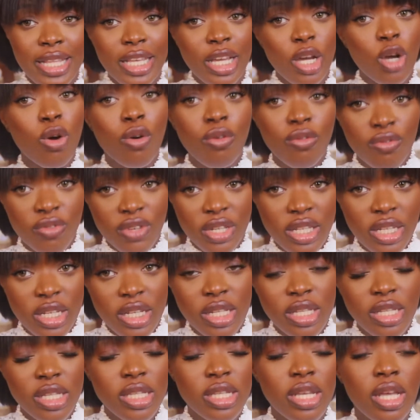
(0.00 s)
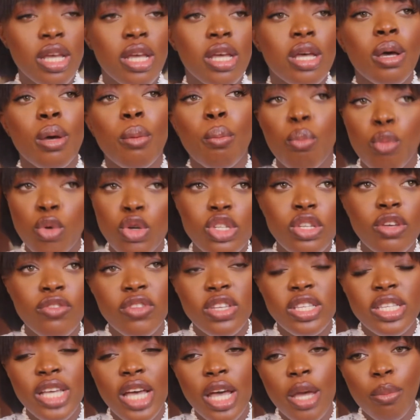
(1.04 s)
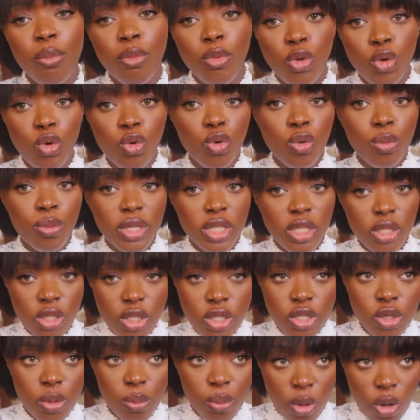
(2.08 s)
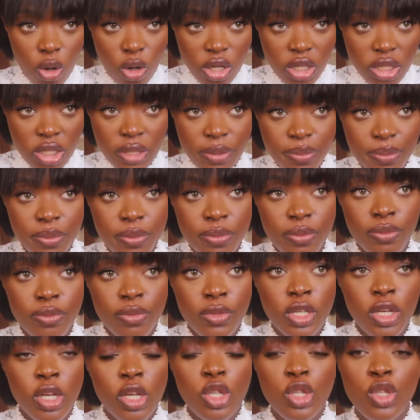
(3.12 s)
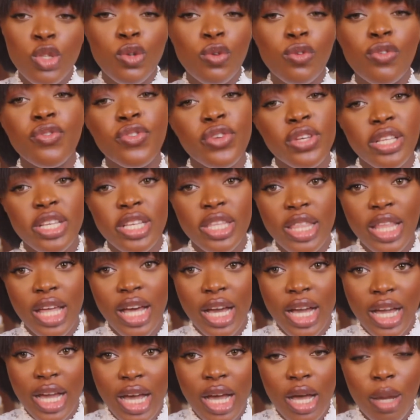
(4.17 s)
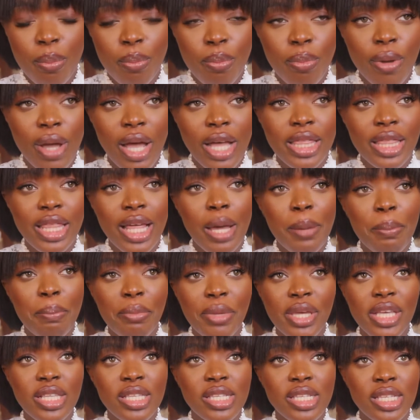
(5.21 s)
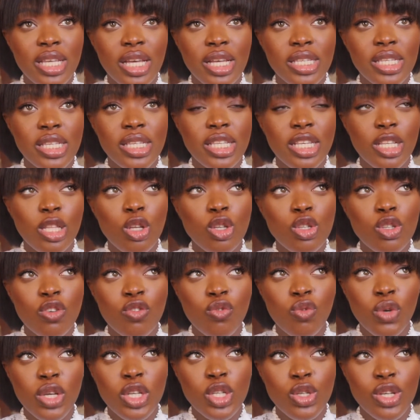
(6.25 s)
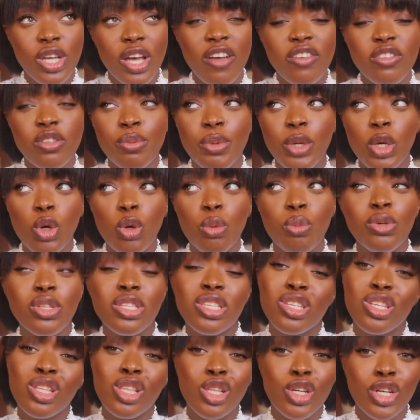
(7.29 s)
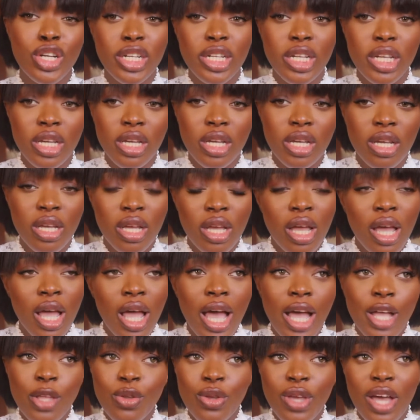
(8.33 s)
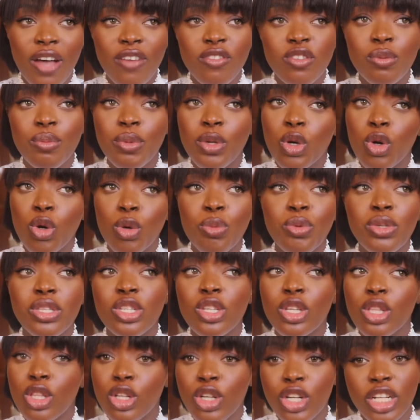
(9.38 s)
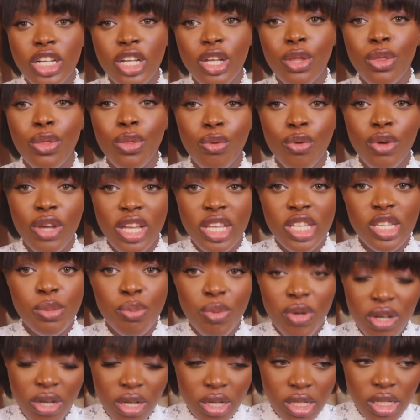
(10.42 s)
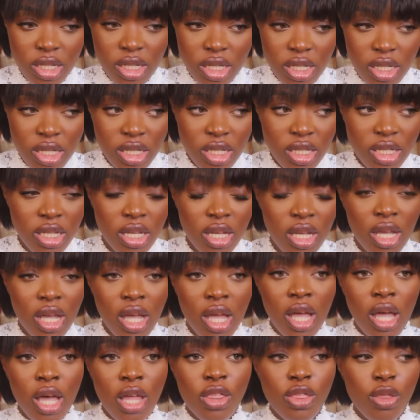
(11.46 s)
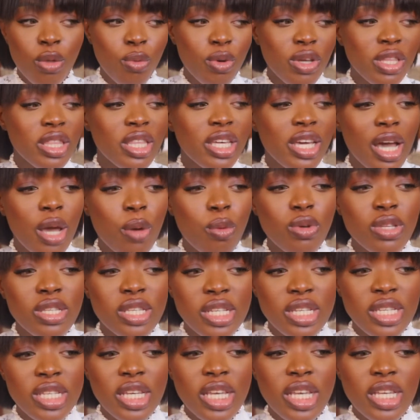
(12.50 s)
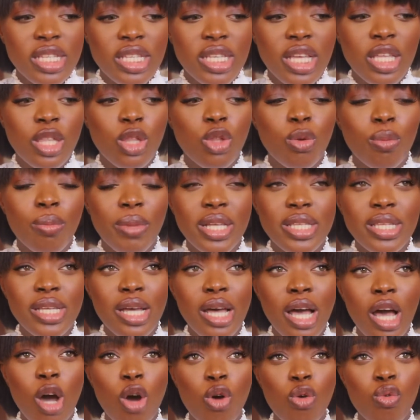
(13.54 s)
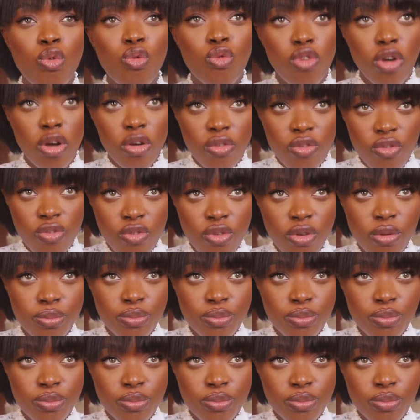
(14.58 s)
inconvenience, most of the time you will be looked upon to fill in that gap. And that means that in a lot of ways you have to be open to learning, and you have to be open to learning through experiences. The one thing I want to say is that no matter how rough